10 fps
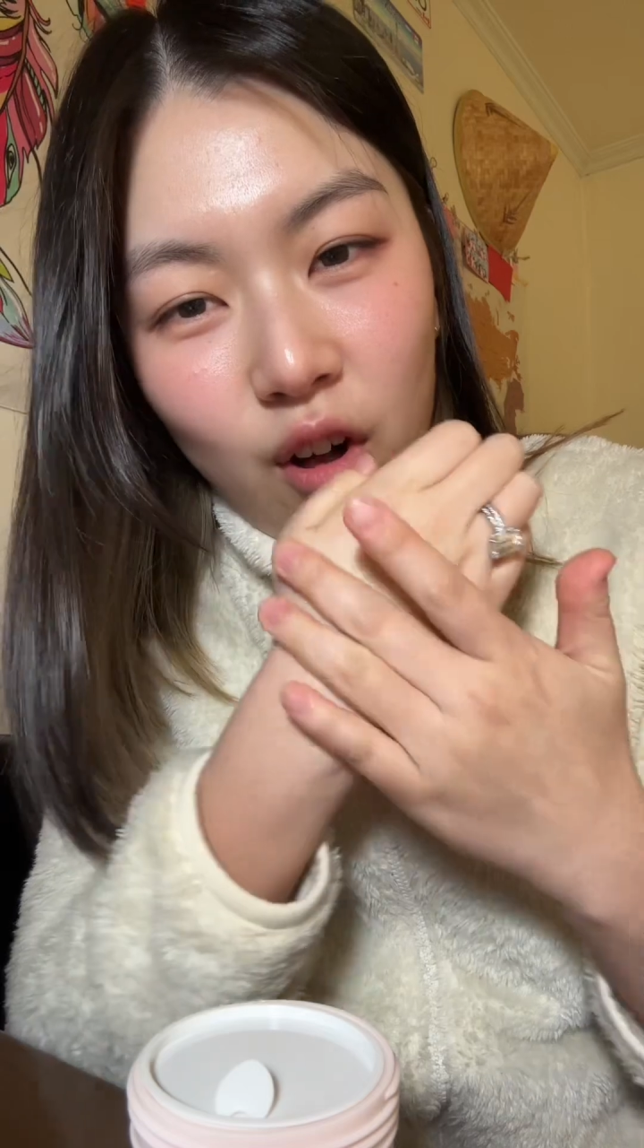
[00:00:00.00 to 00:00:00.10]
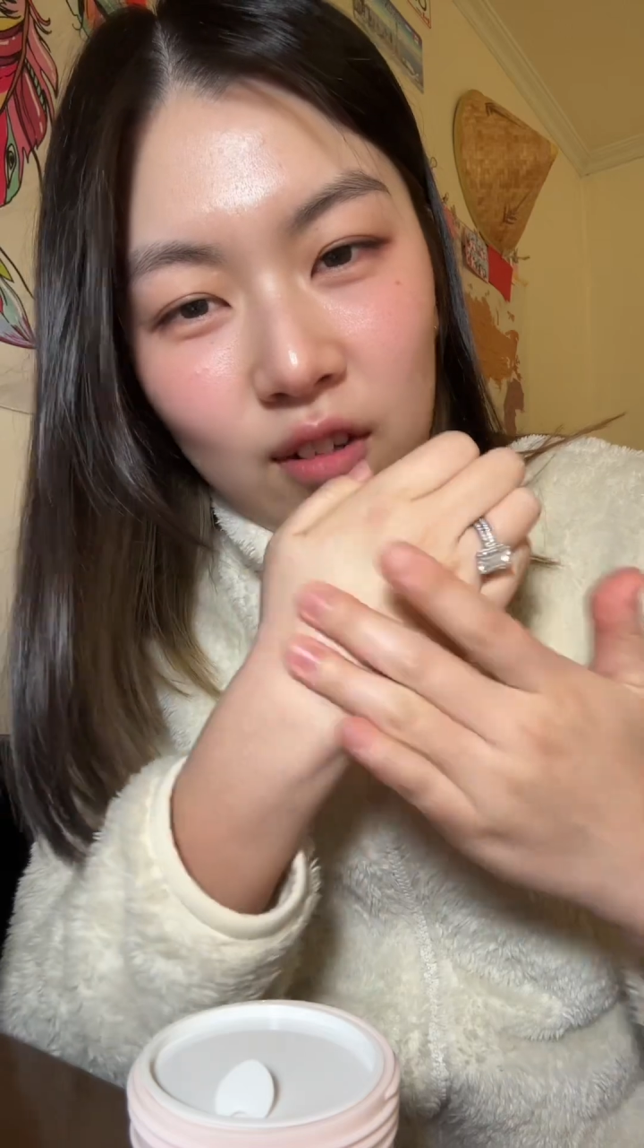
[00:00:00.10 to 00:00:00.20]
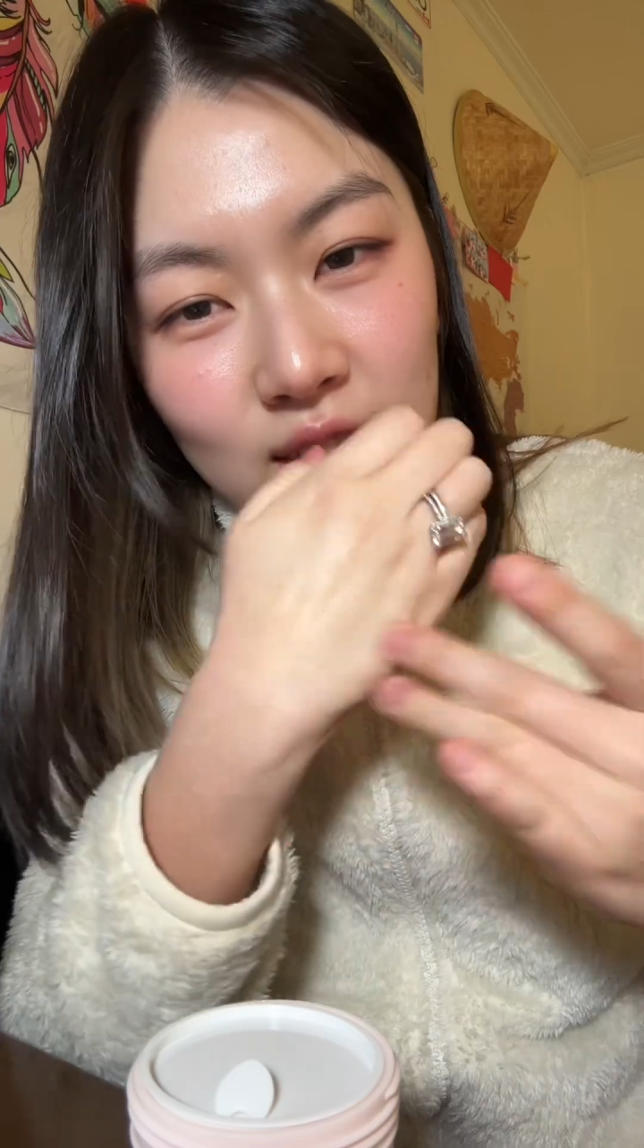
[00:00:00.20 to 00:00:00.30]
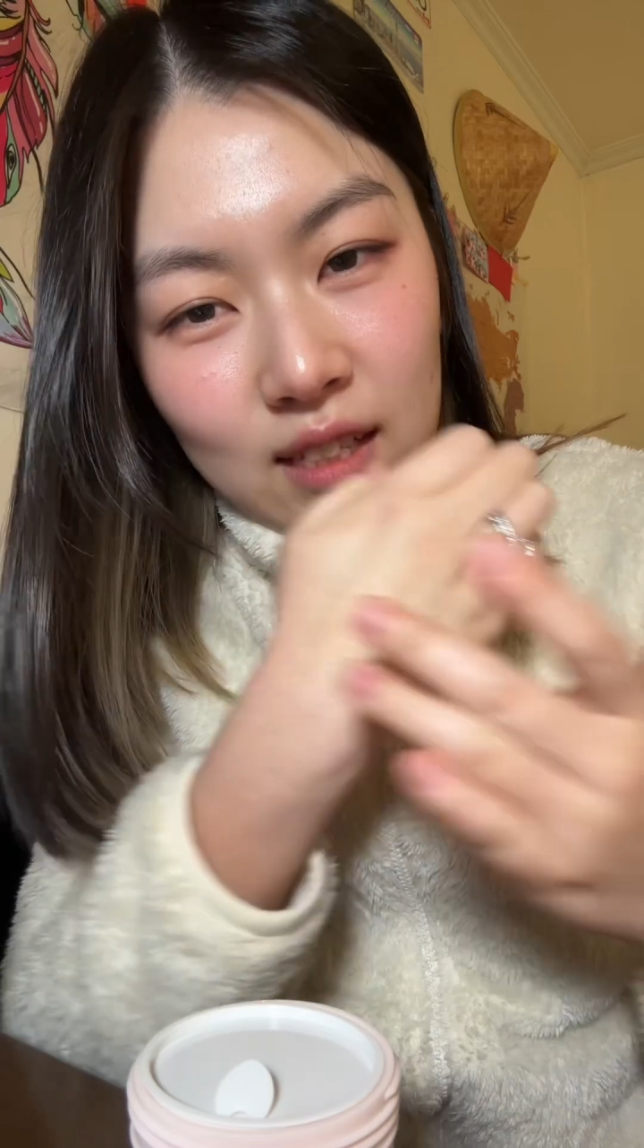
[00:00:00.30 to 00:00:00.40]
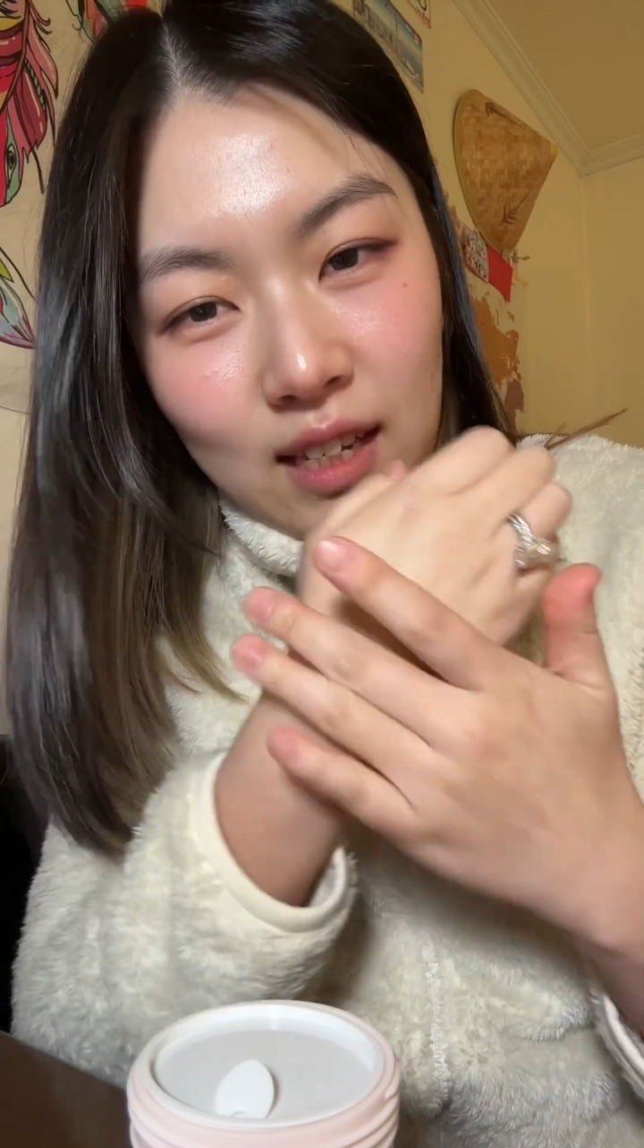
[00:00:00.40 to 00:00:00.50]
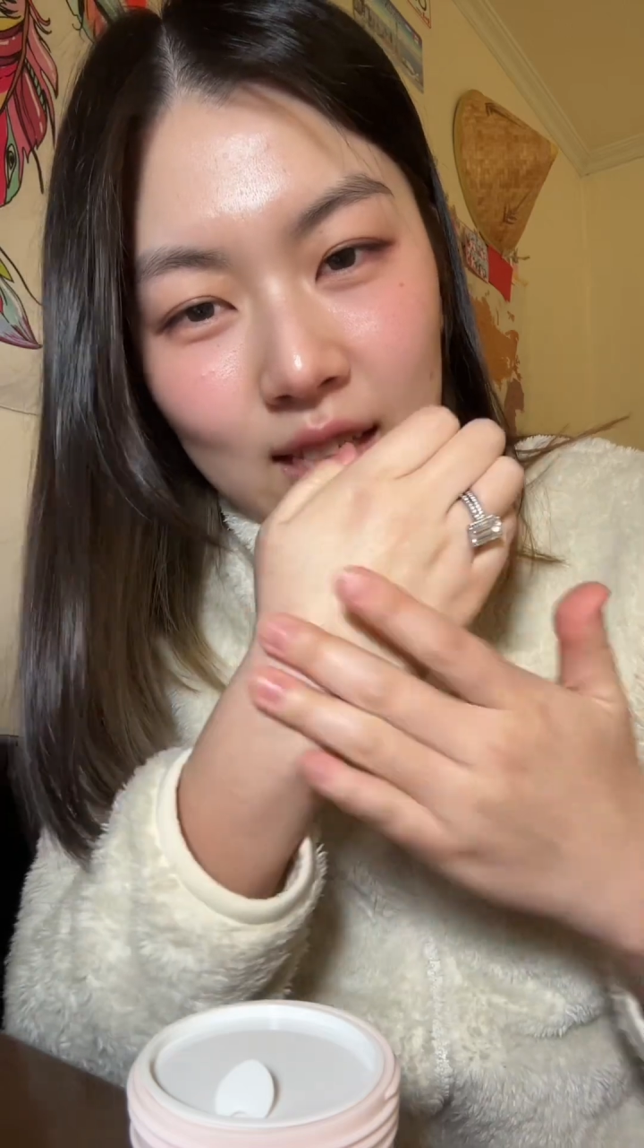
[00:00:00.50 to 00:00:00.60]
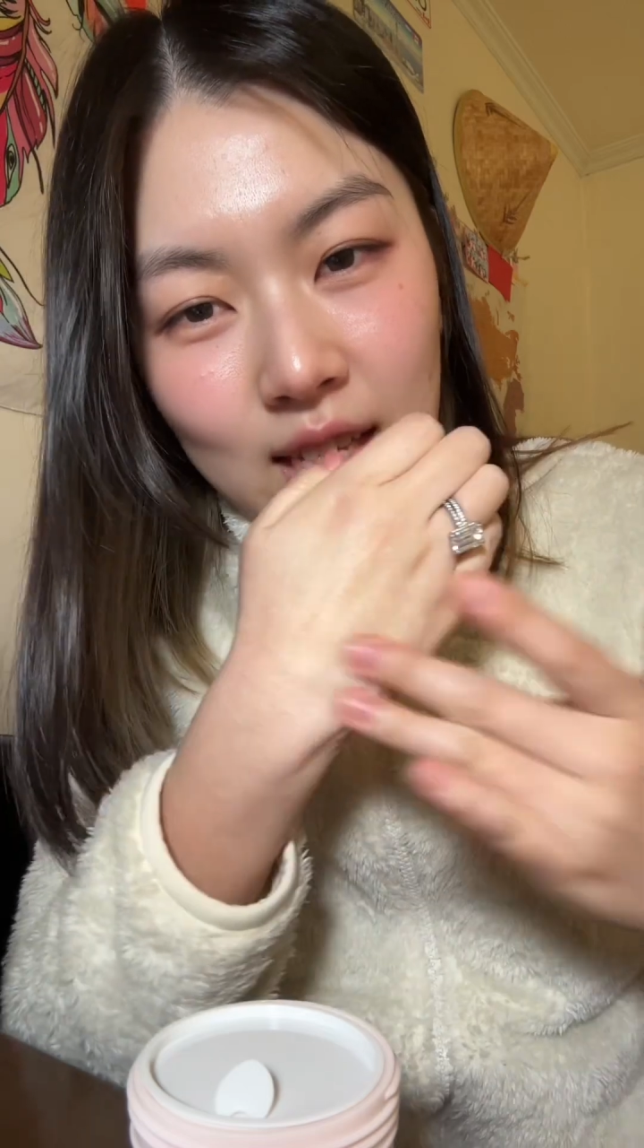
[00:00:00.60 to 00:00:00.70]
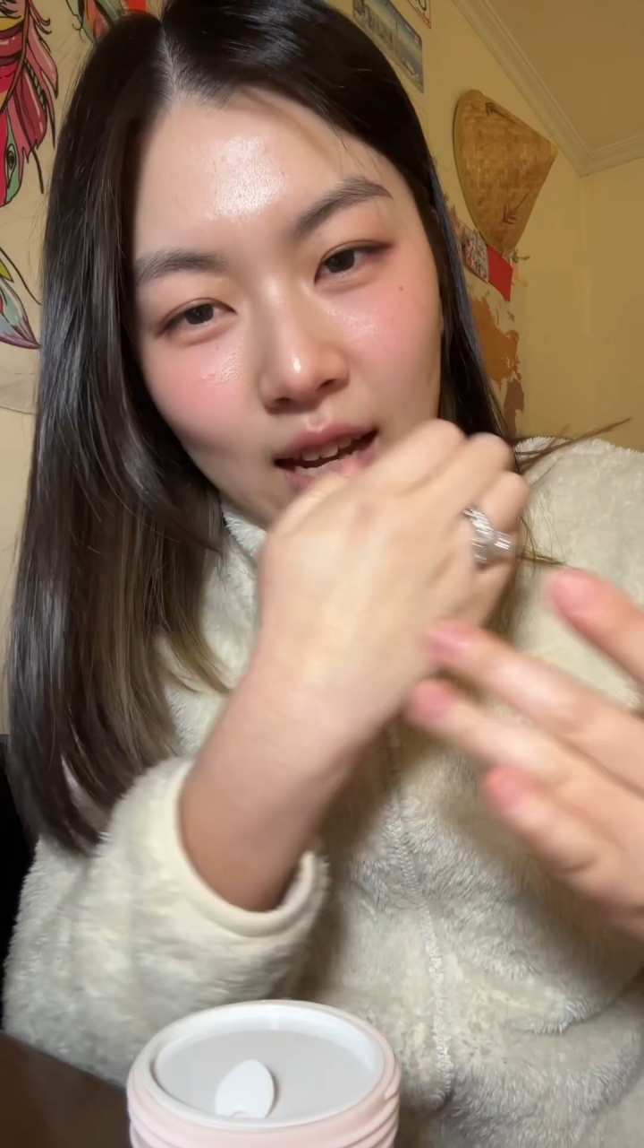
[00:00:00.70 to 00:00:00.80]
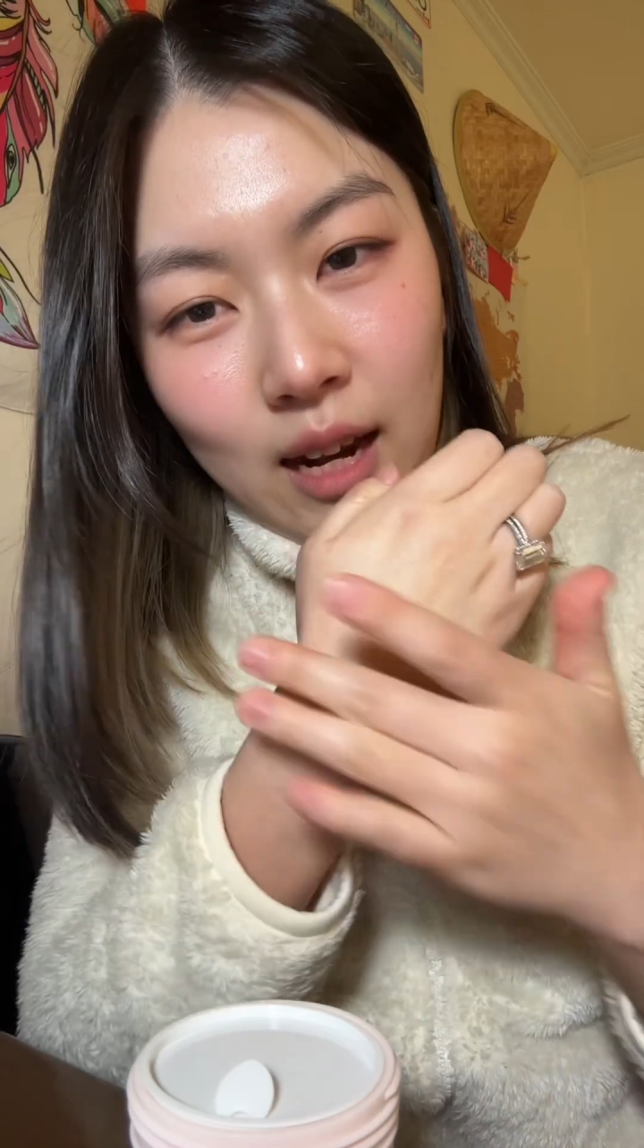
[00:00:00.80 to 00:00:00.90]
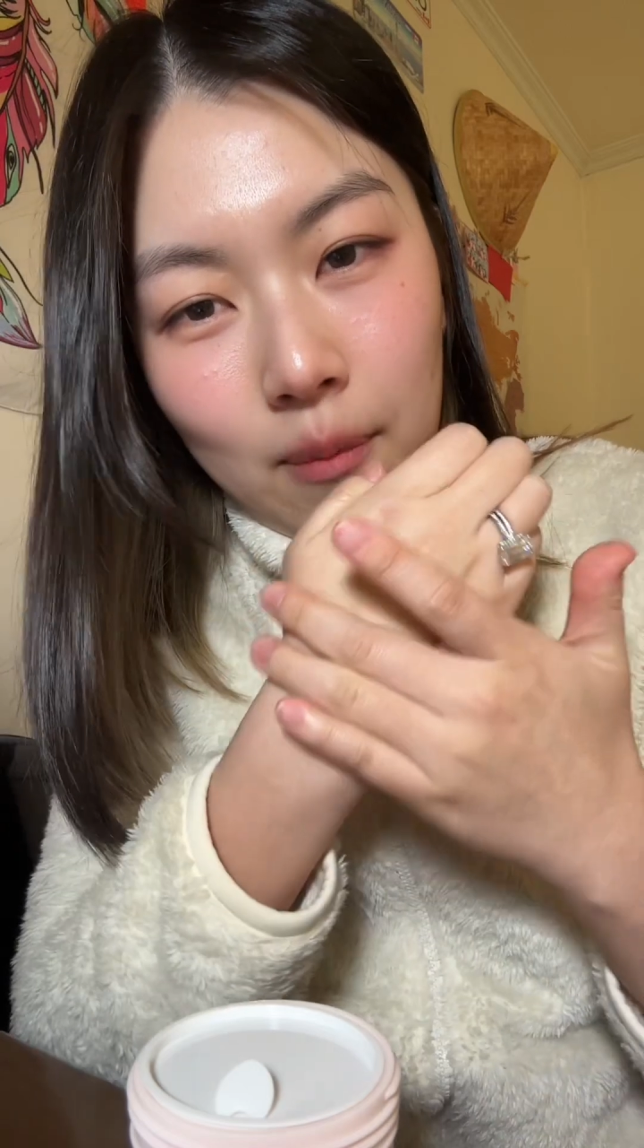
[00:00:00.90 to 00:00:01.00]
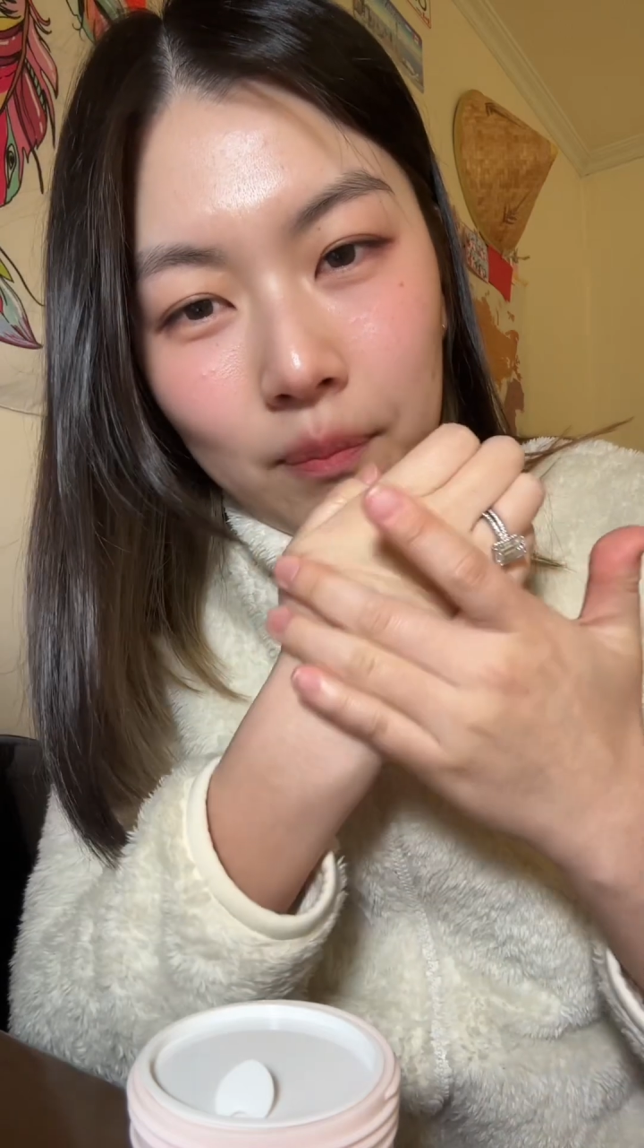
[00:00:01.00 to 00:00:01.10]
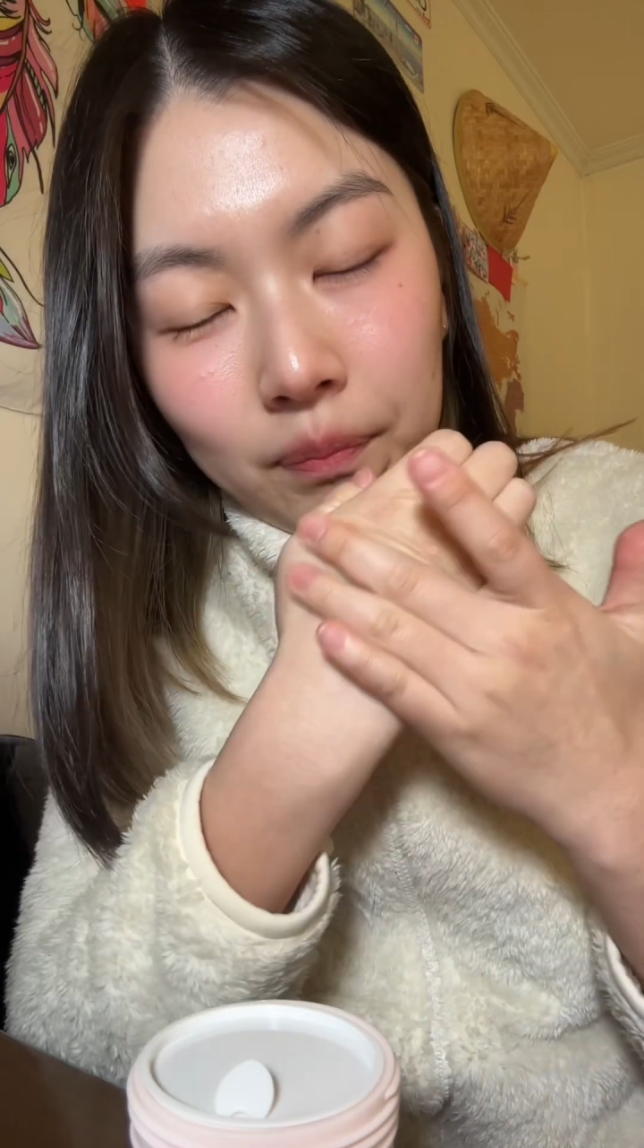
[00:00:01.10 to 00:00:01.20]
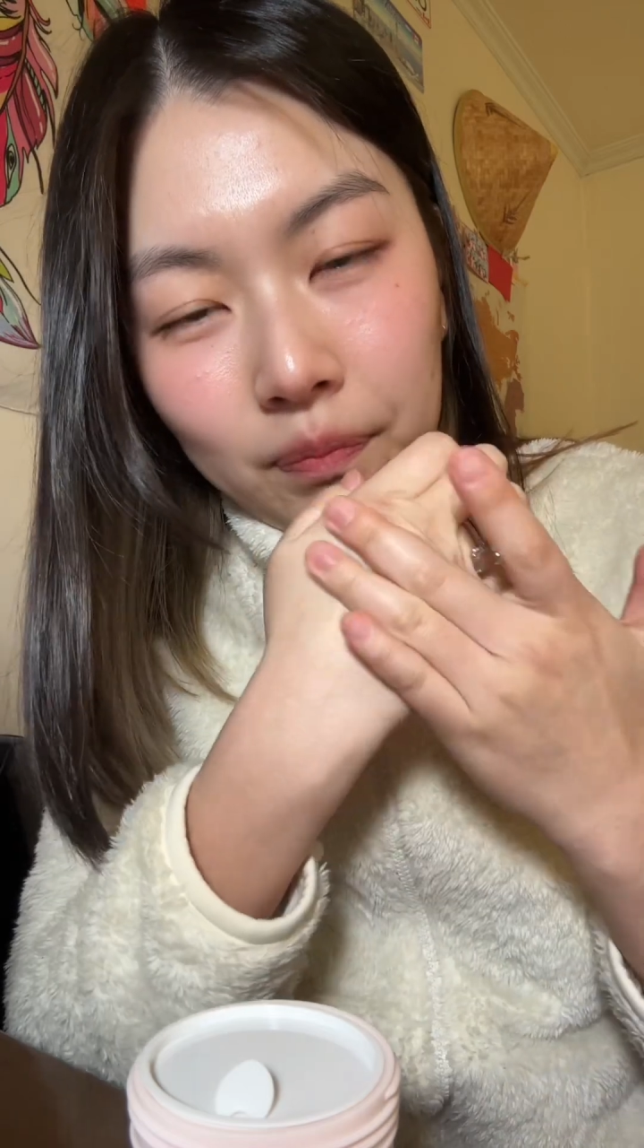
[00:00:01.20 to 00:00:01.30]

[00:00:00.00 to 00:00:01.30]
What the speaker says: all skin type.